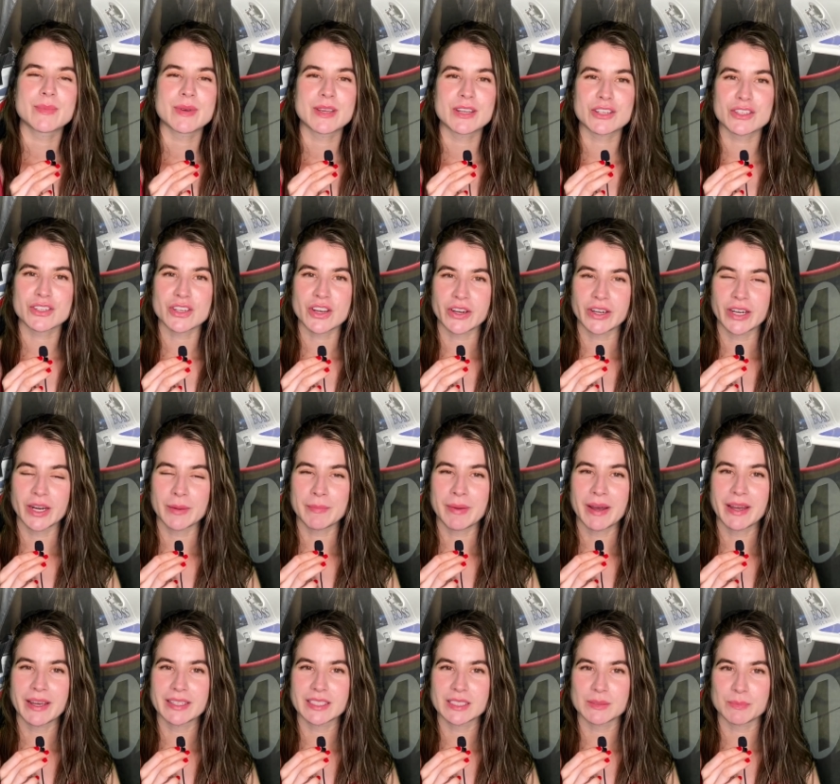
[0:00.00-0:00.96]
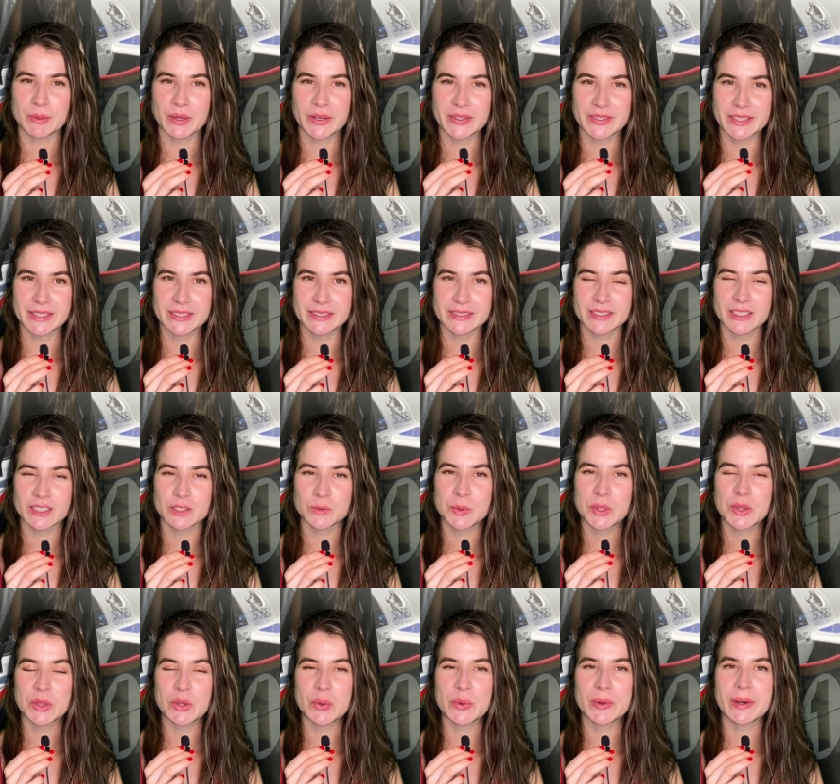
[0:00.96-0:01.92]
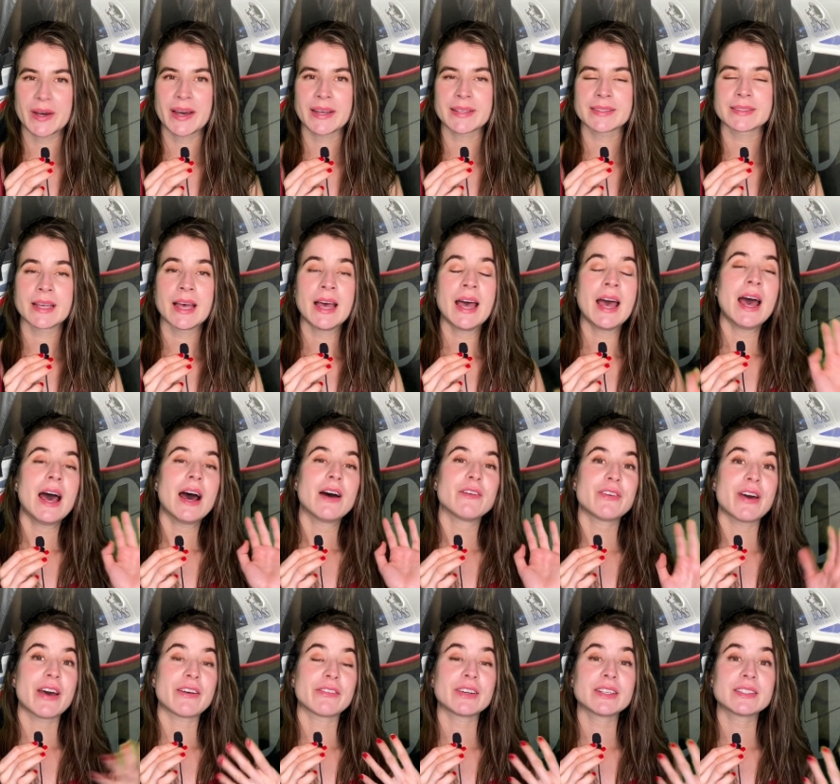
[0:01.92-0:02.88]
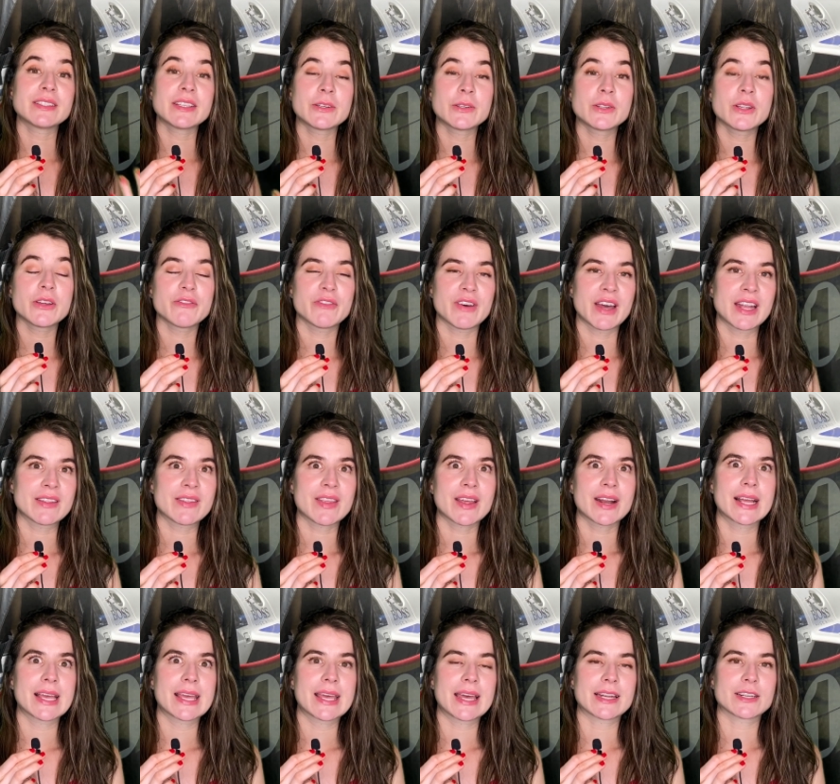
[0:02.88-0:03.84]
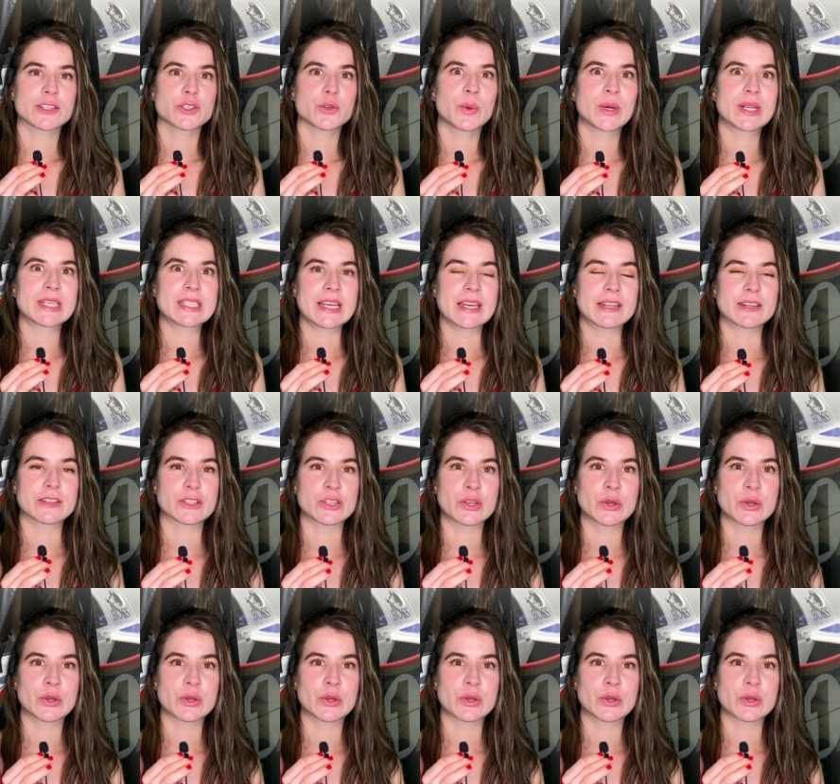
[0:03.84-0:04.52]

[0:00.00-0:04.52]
be sharing my experiences with you guys of every single event that I get to attend